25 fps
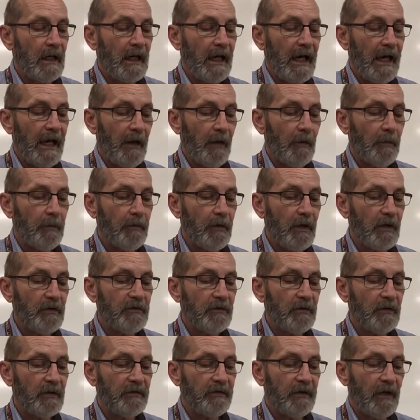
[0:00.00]
Air
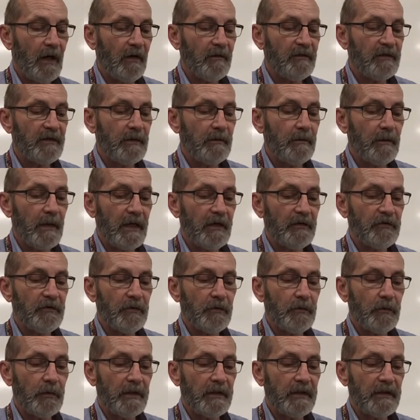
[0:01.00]
pressure is often
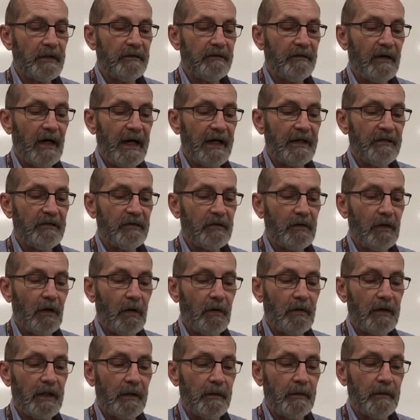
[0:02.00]
measured with a device
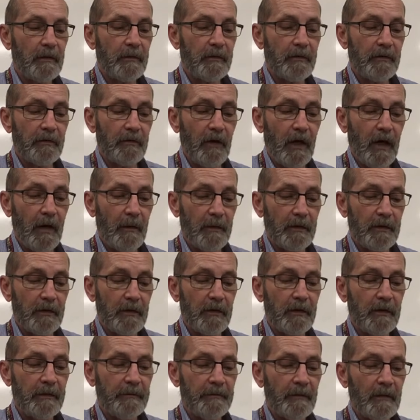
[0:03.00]
called a
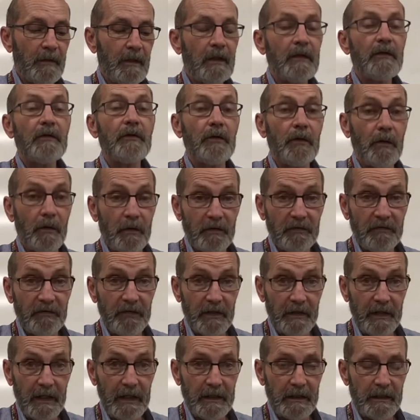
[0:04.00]
barometer. You're going to see
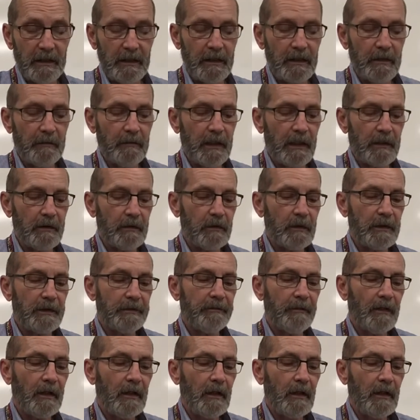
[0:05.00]
that again, by the way.